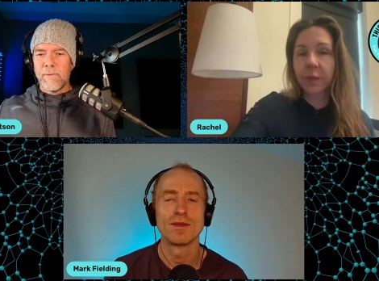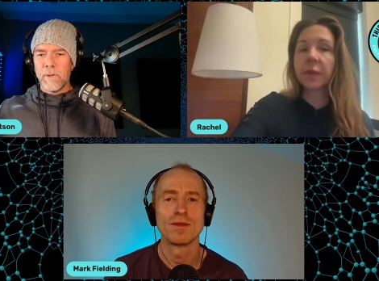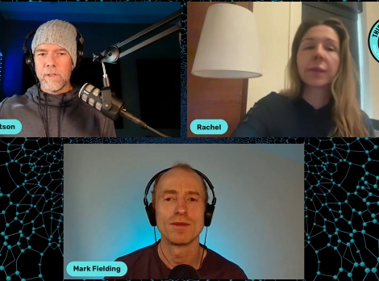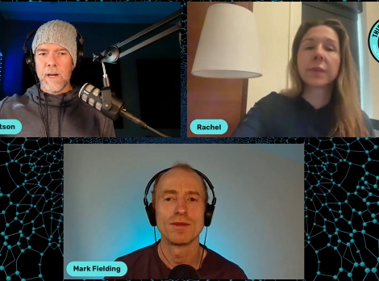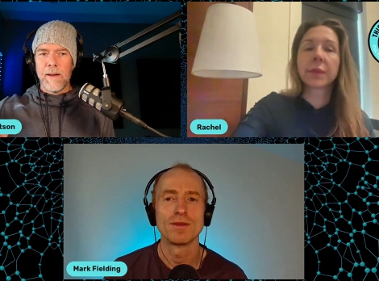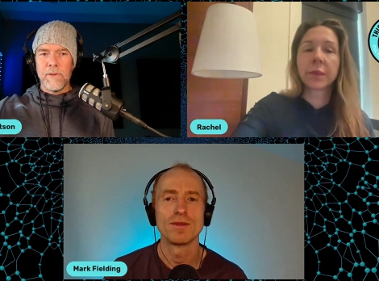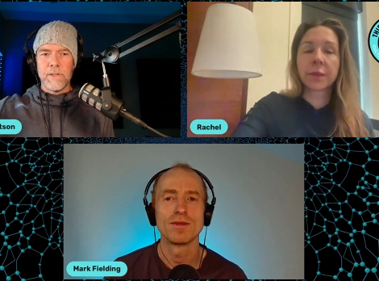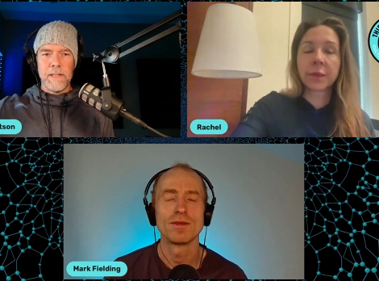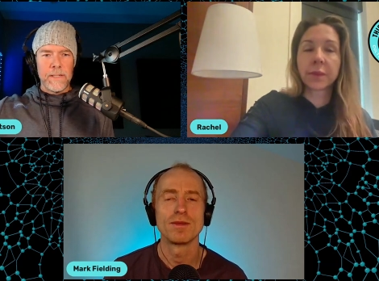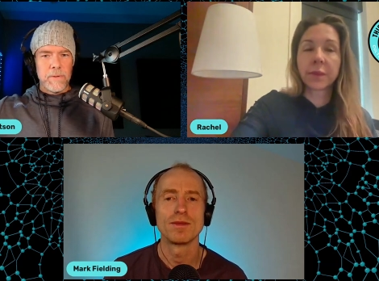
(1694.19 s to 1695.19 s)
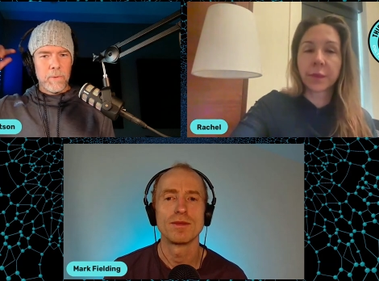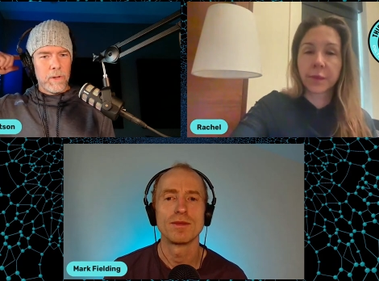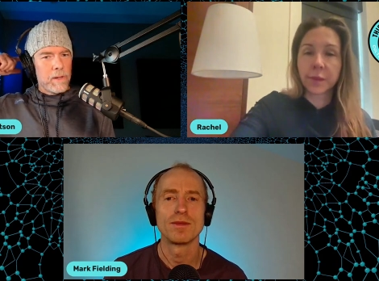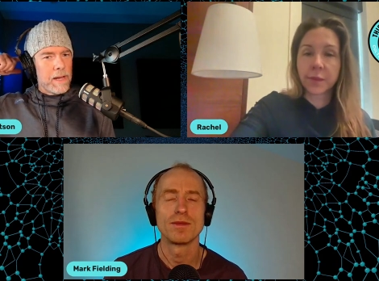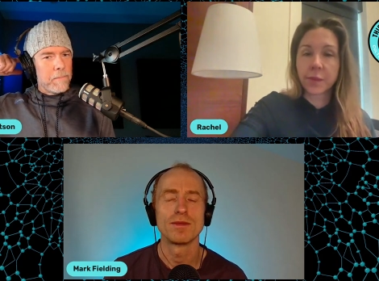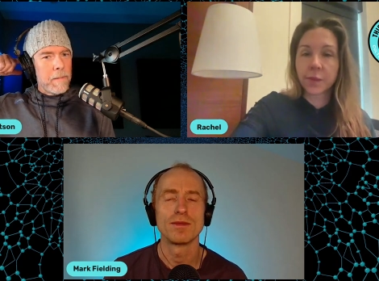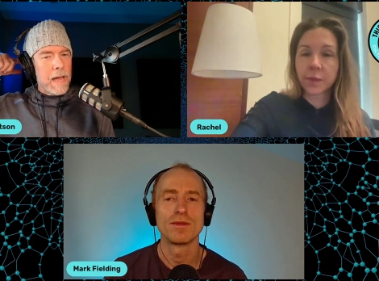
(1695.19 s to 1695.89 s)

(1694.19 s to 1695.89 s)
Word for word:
Speaker 1: first conversation where they're like,